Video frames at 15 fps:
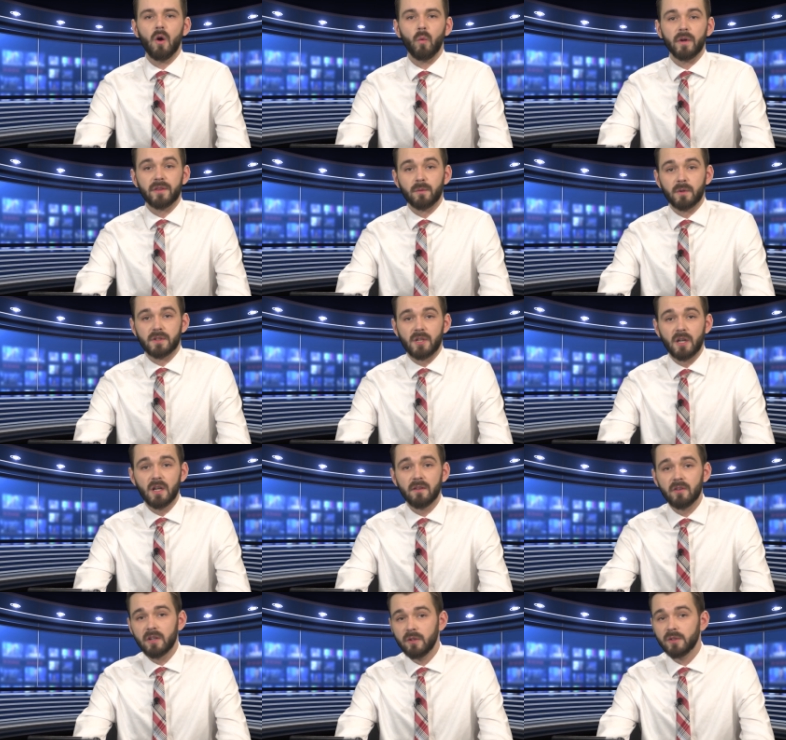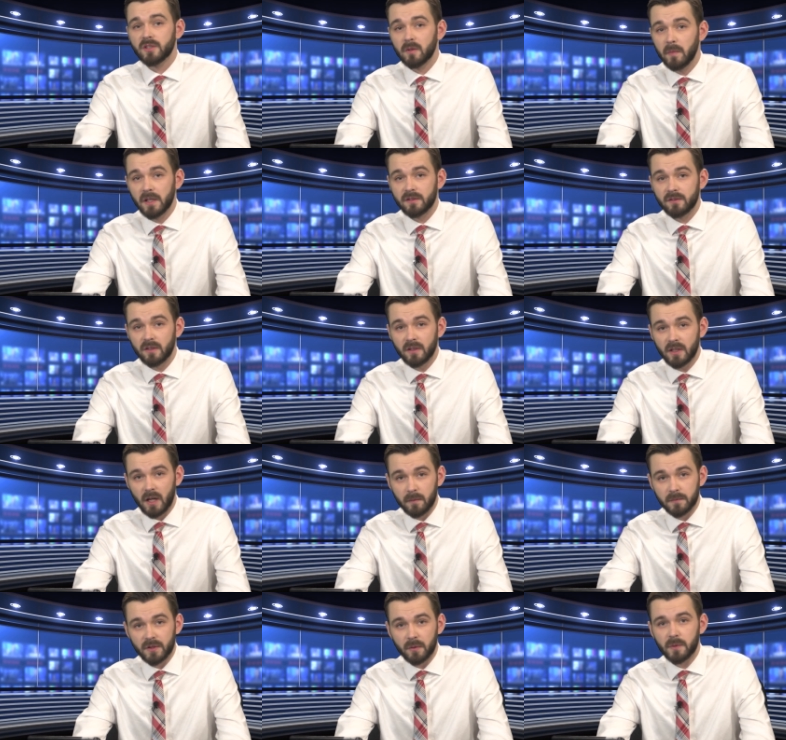With the return of a new semester
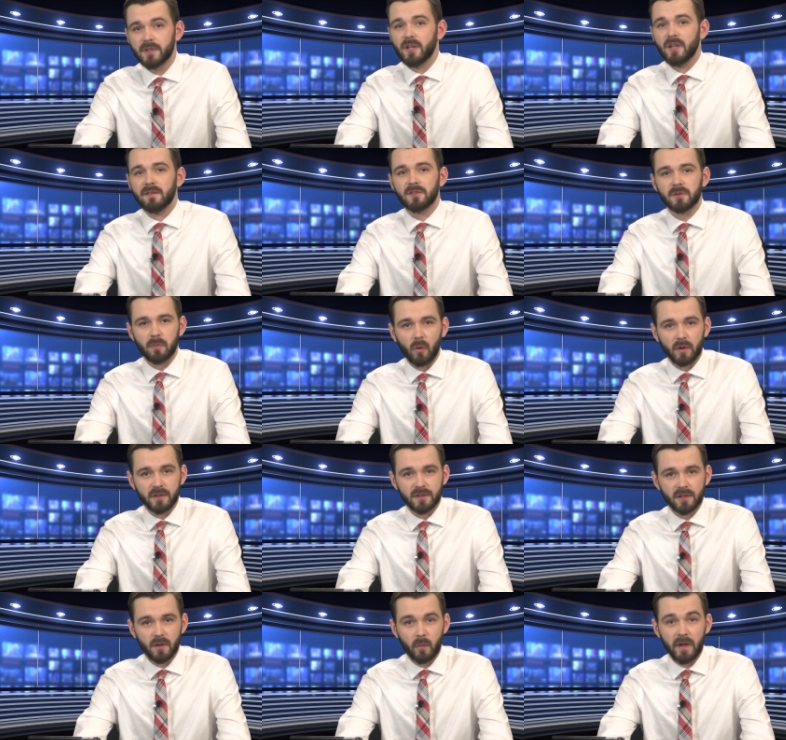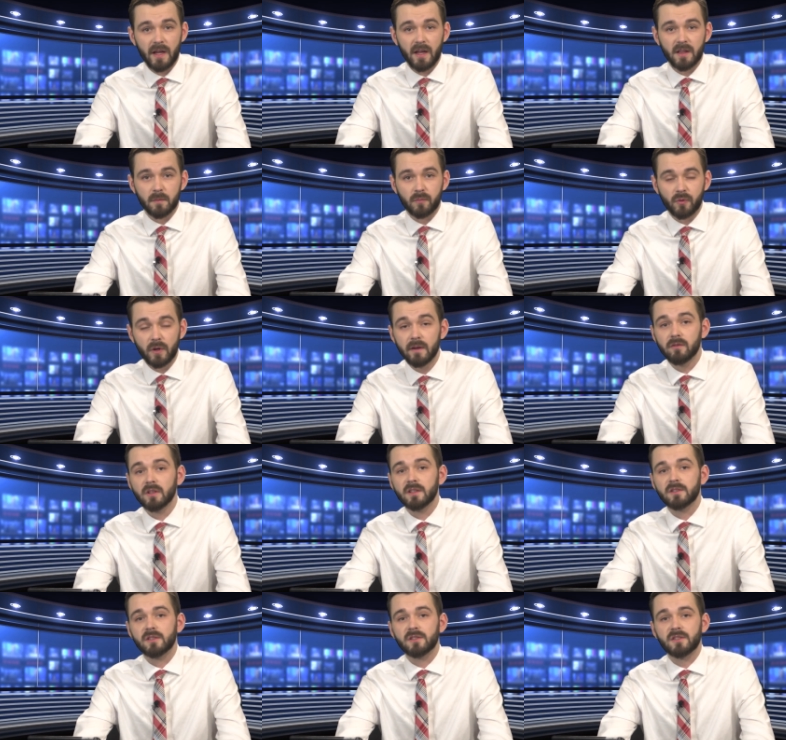comes the return of sports. We had the
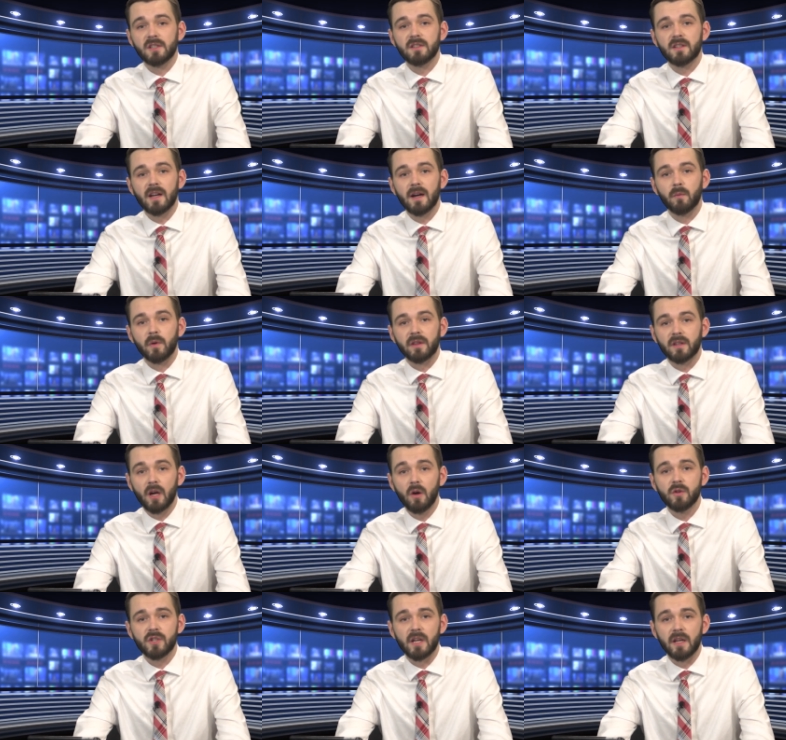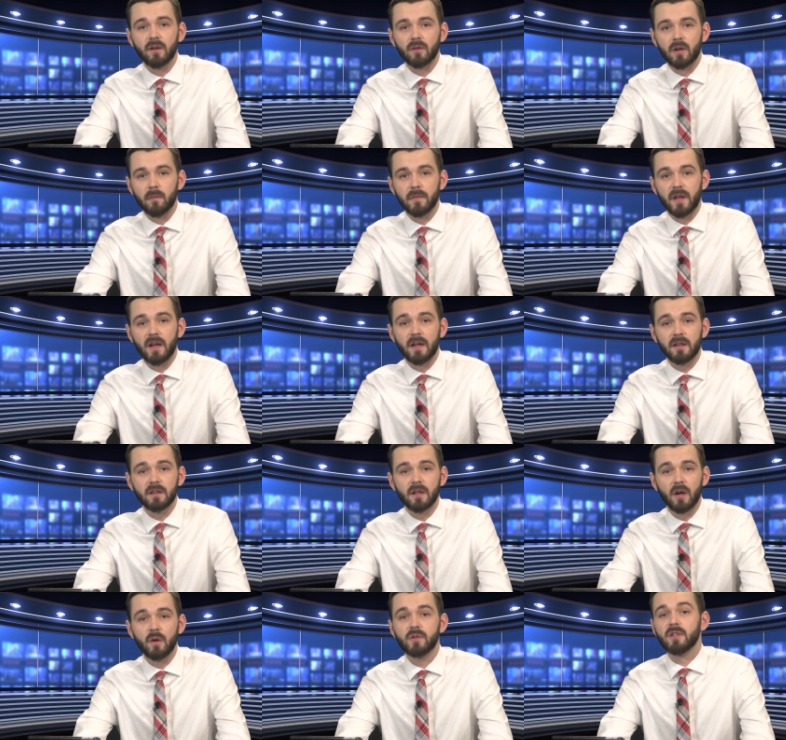privilege to sit down with Coach Ingram, the head
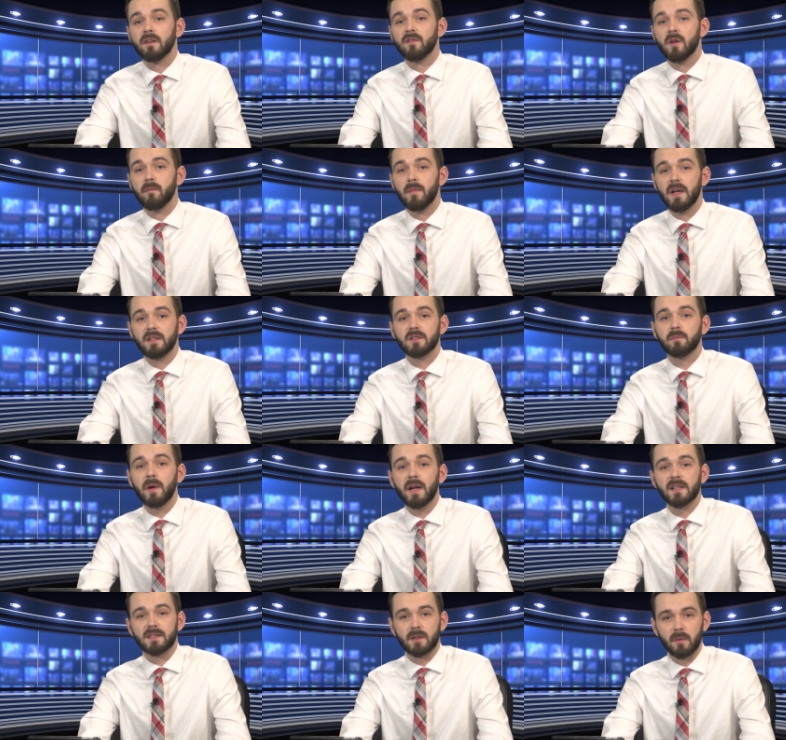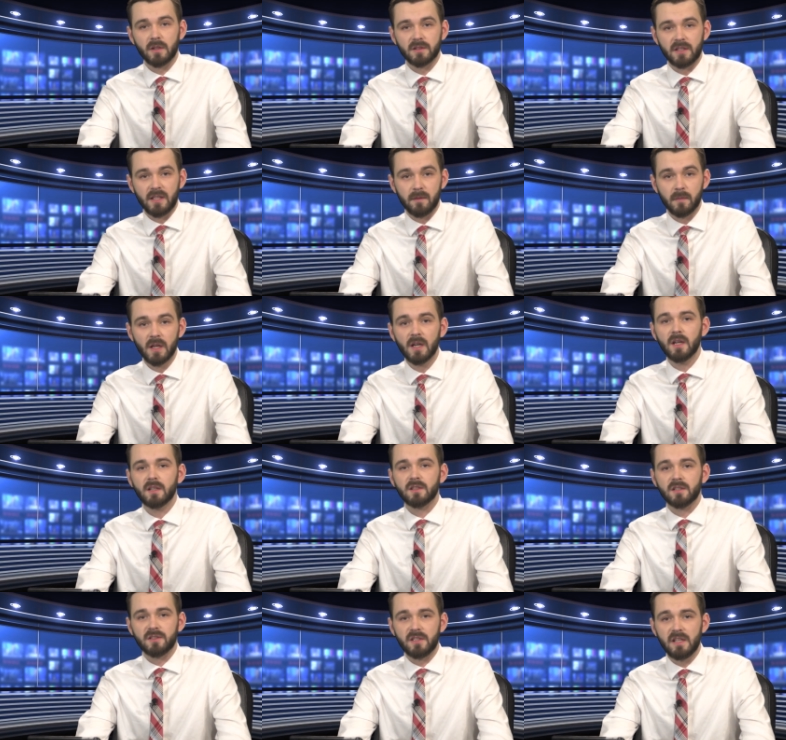coach of the men's basketball team,
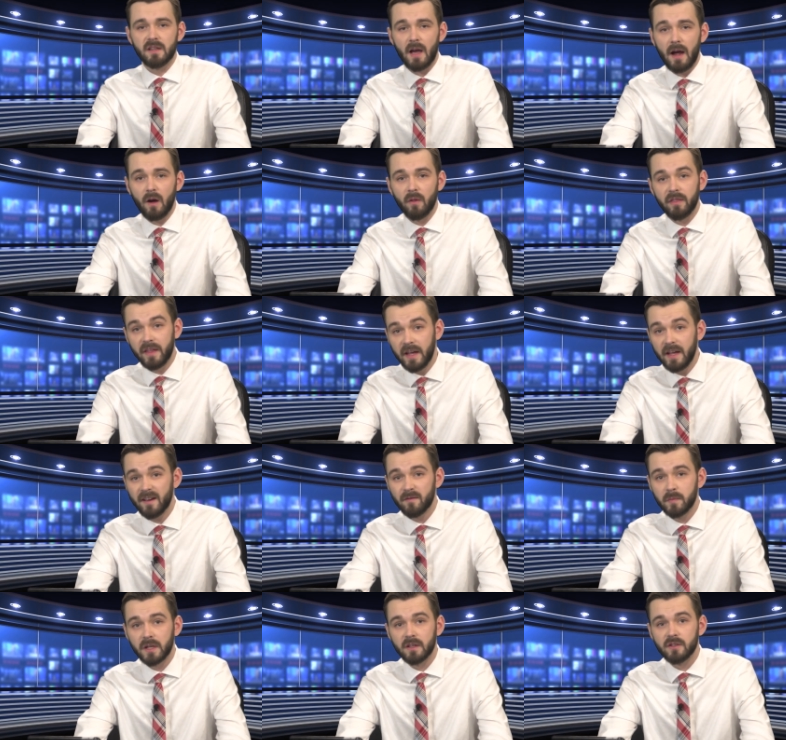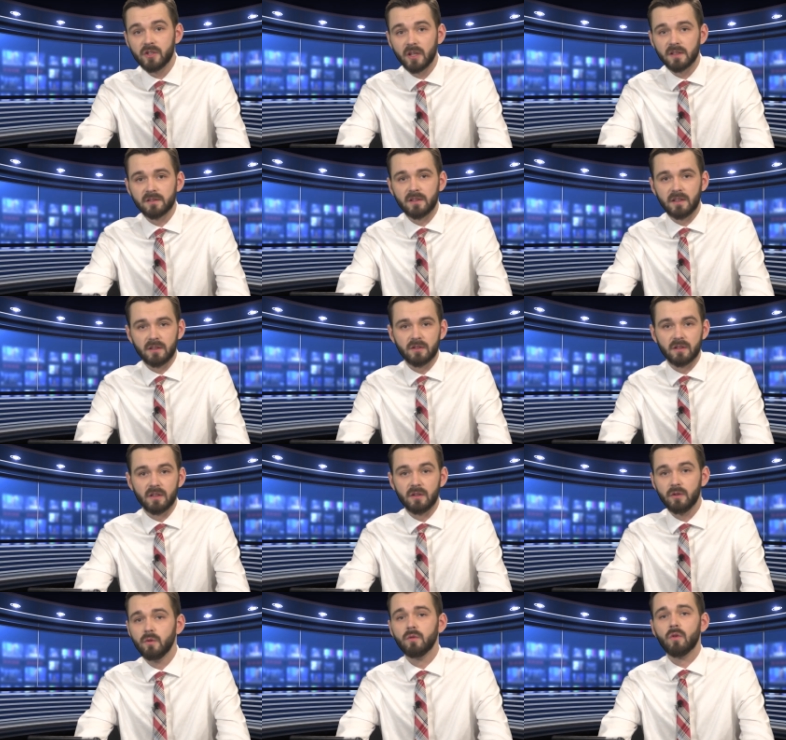to see how they have been adjusting to the
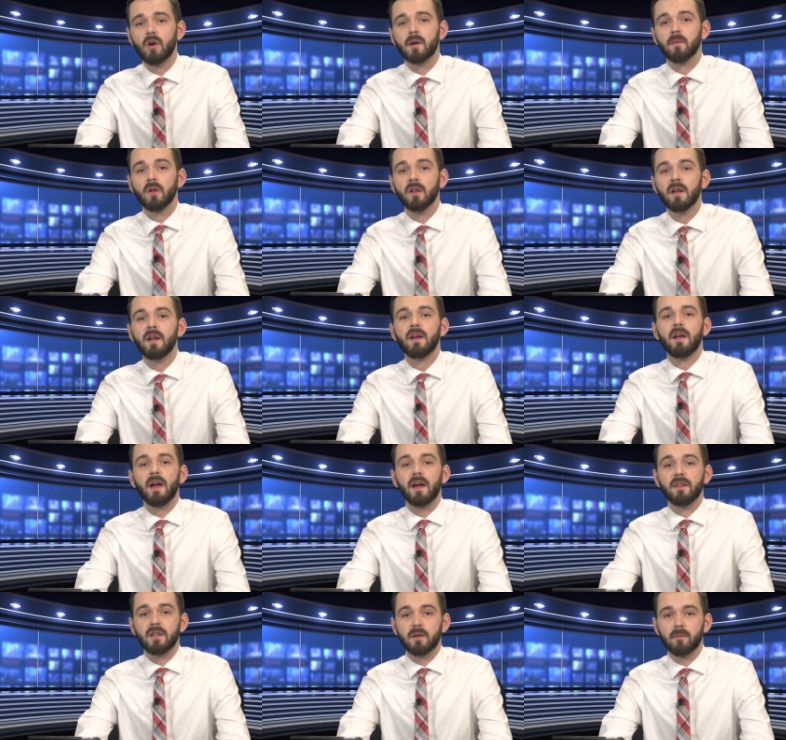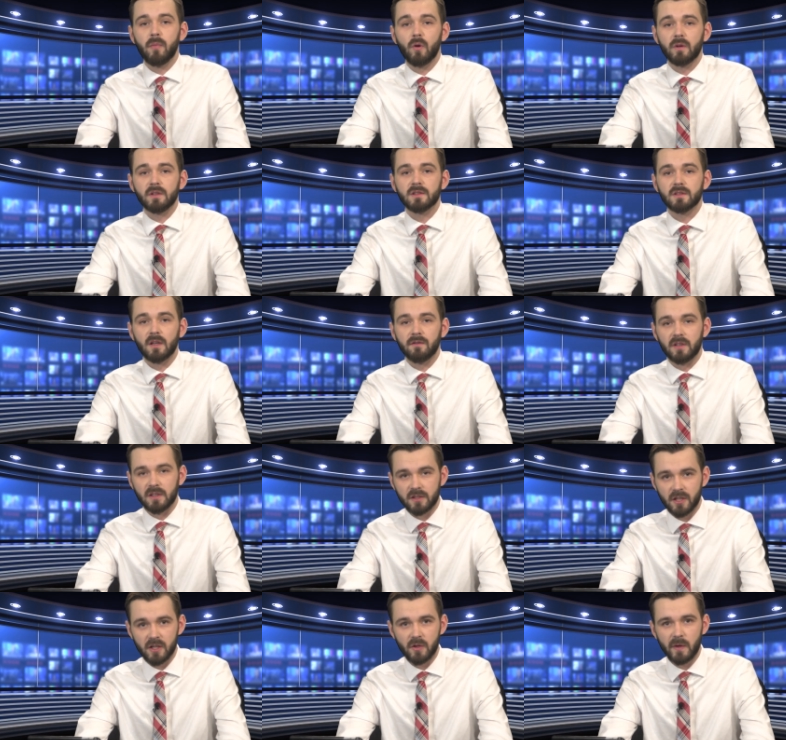new normal and the importance of
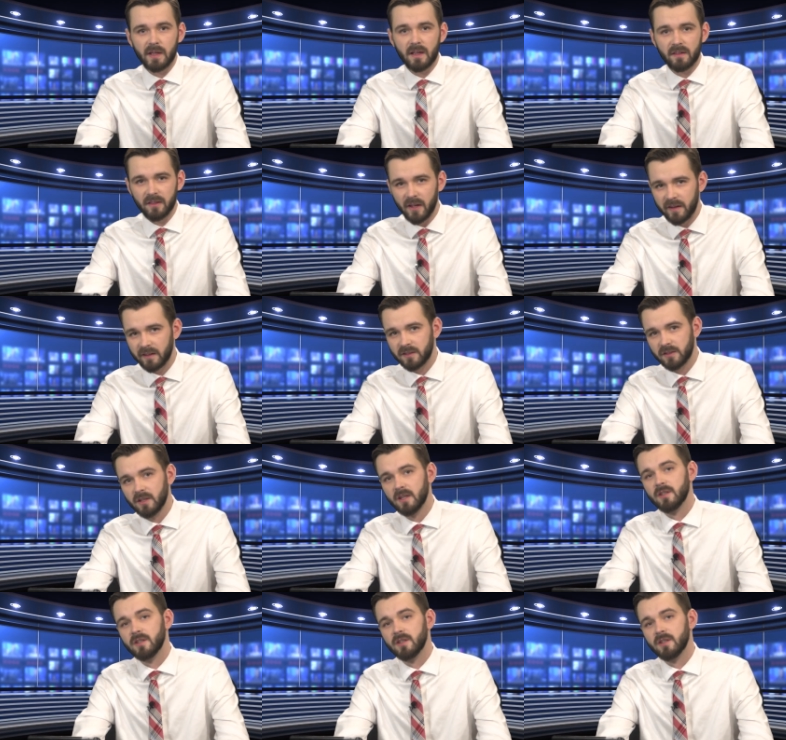continuing athletics